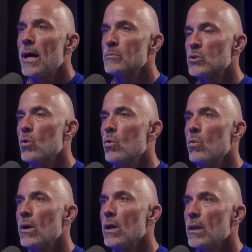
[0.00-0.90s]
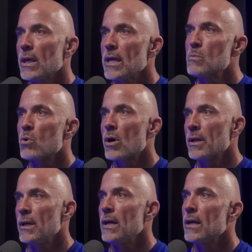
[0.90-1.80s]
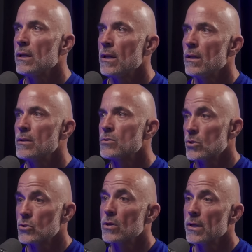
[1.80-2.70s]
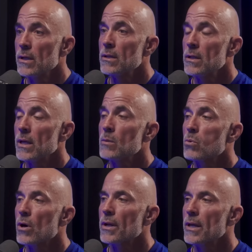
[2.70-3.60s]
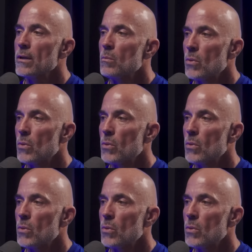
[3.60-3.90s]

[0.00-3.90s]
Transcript: So he brought in a